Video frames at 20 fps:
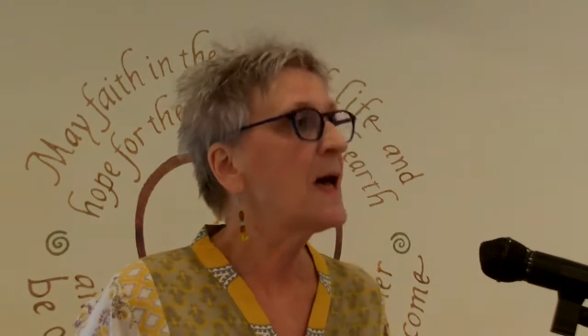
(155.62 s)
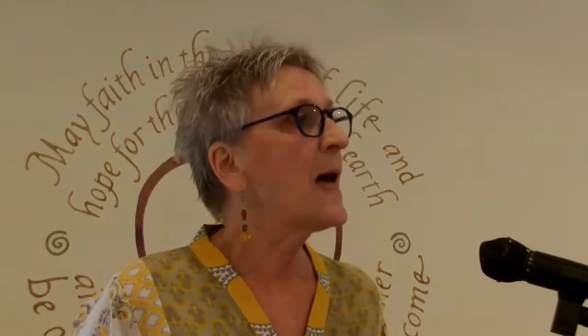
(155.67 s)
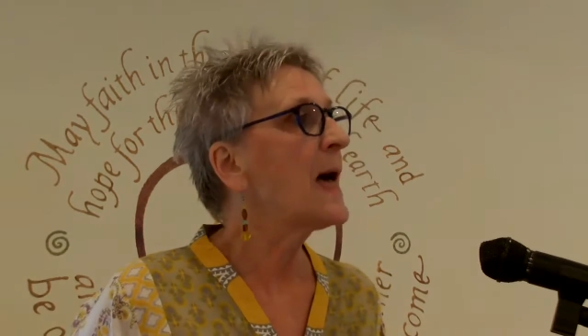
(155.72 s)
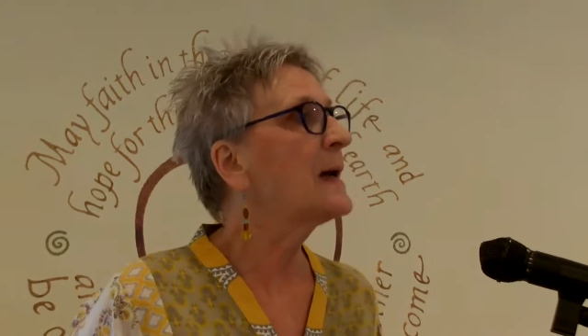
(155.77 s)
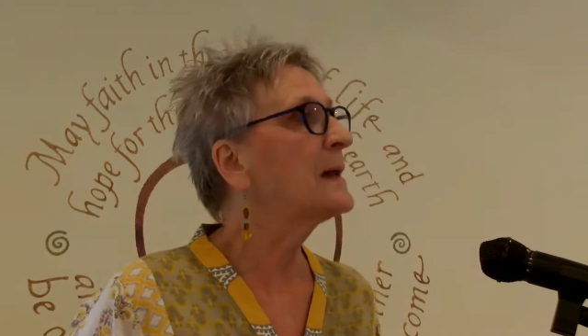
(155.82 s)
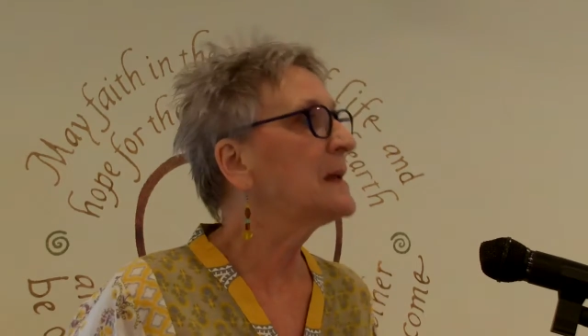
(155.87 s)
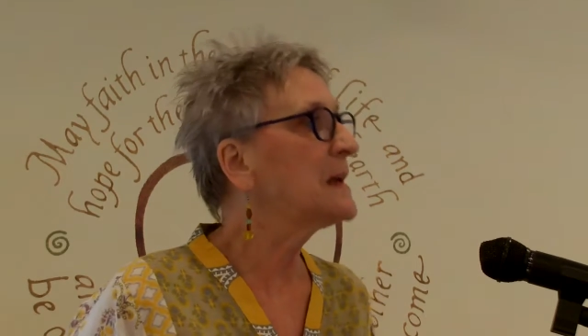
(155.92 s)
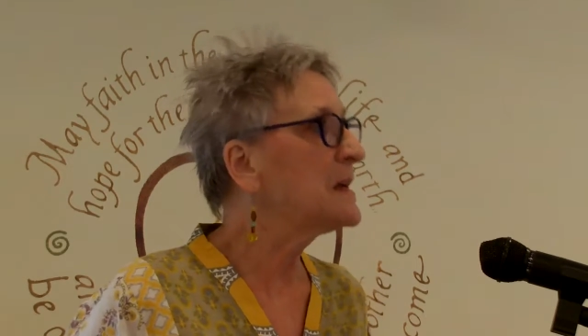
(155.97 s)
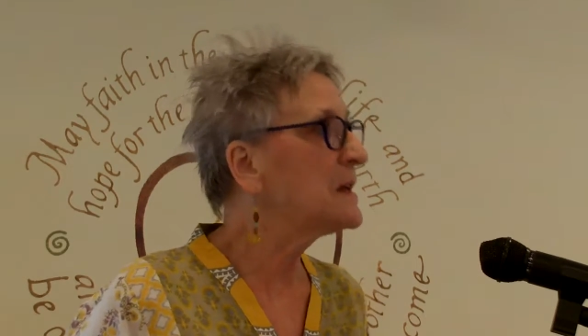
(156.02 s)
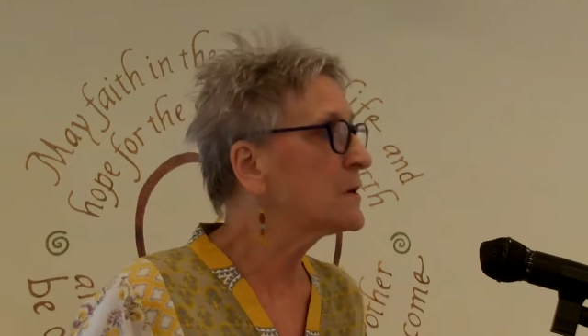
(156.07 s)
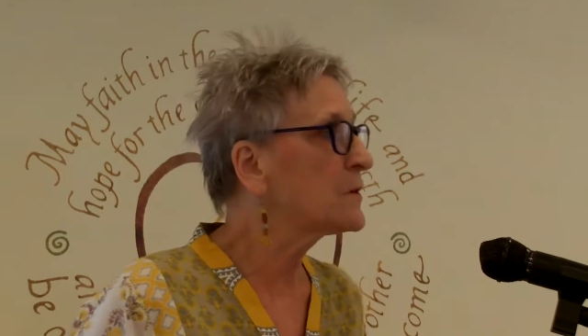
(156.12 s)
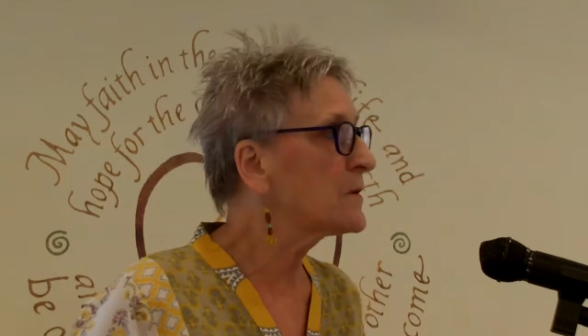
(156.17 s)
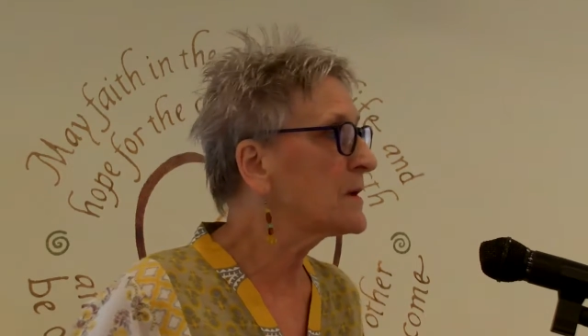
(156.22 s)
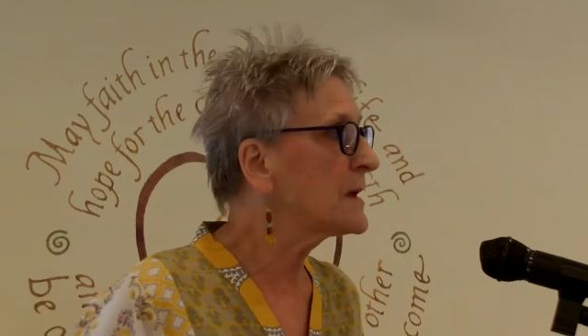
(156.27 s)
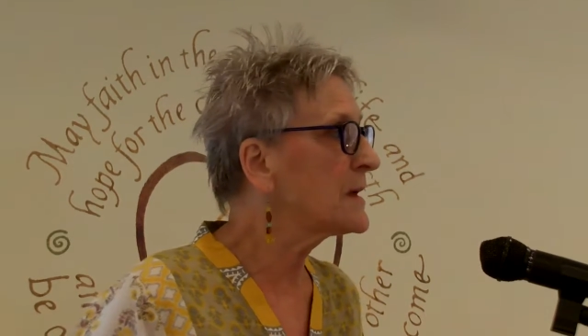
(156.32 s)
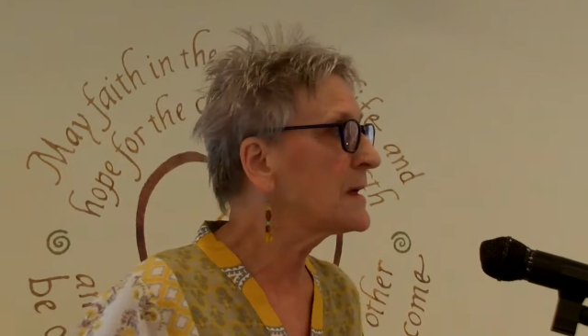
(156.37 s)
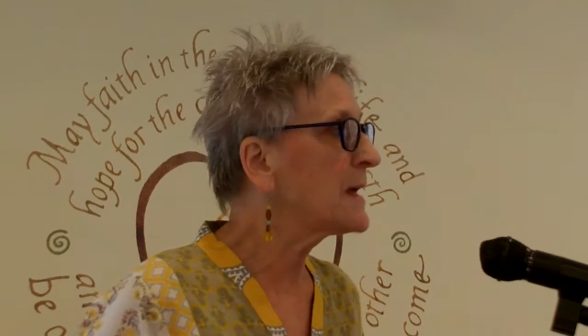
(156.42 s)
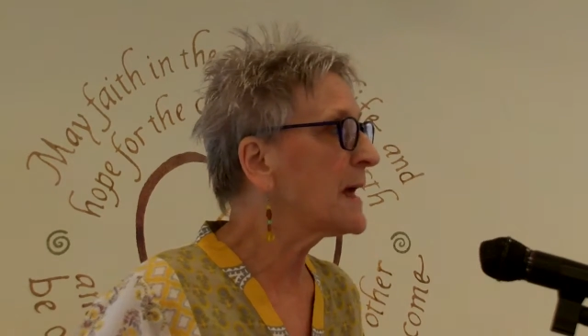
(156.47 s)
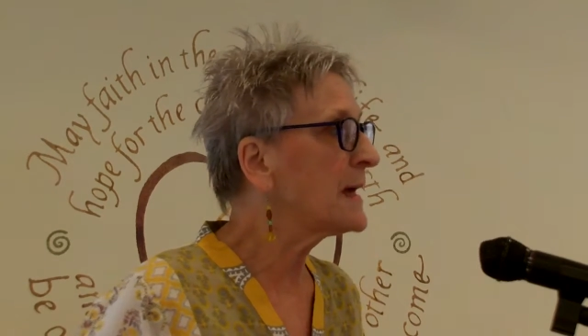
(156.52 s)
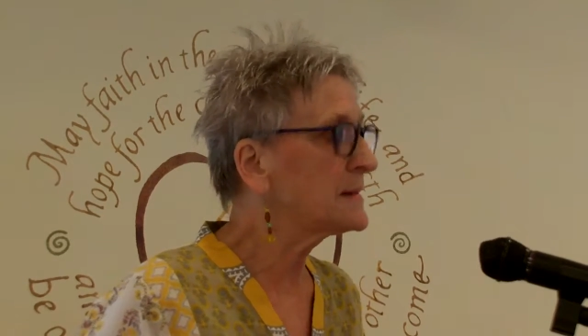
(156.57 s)
and
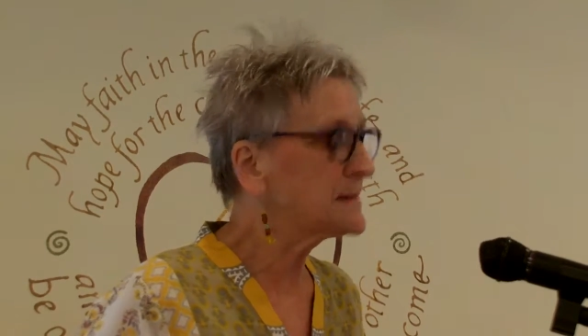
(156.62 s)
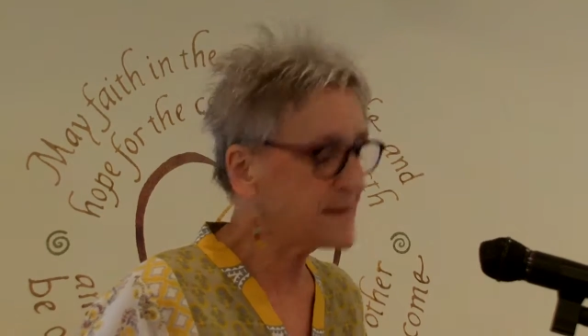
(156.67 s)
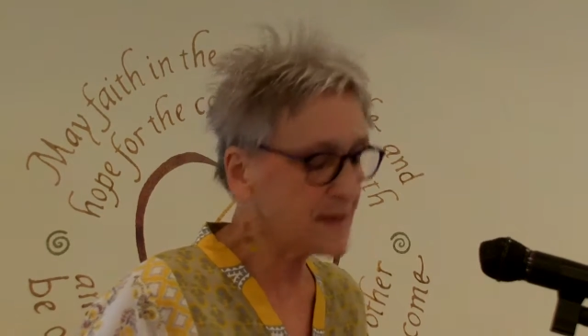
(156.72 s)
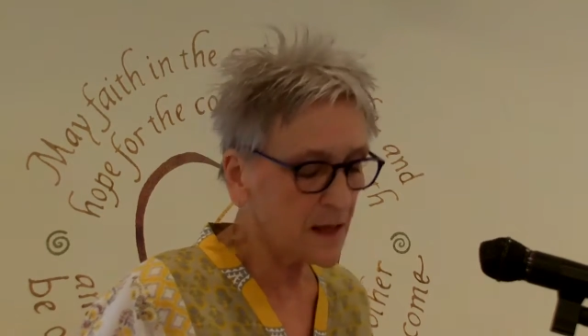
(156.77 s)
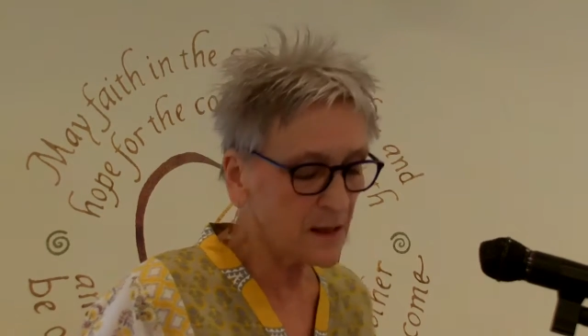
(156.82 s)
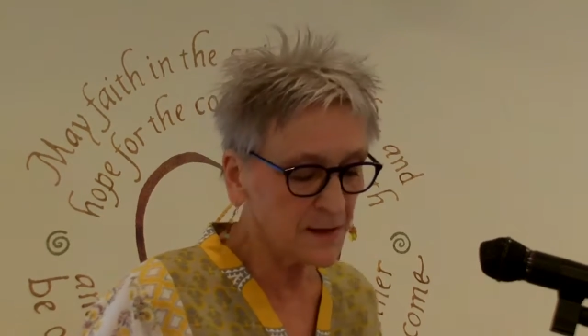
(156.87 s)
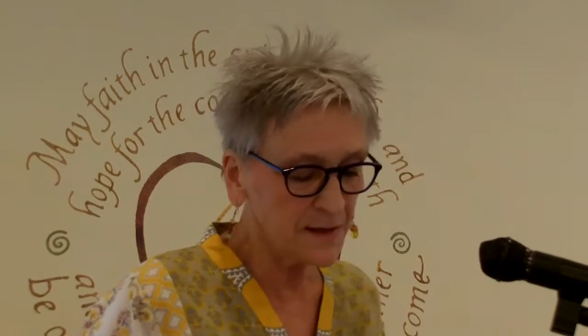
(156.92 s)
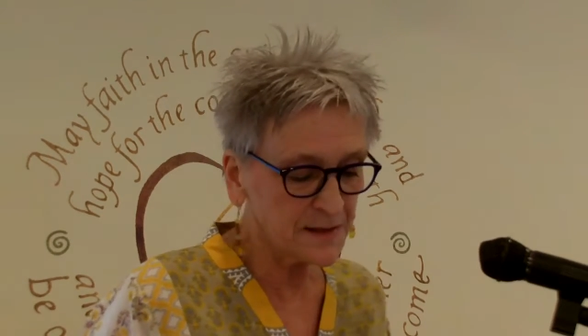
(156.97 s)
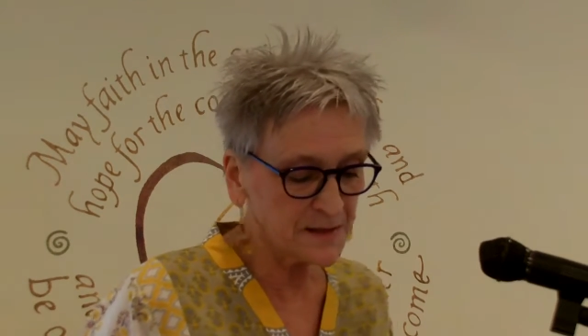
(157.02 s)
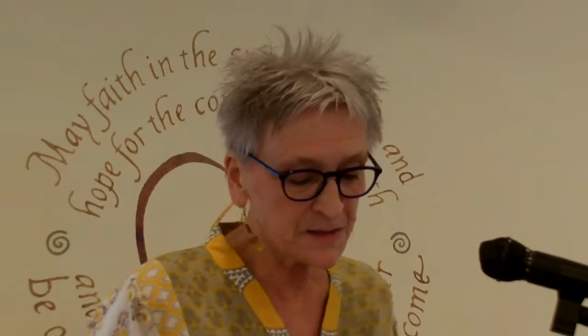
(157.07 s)
hearing and telling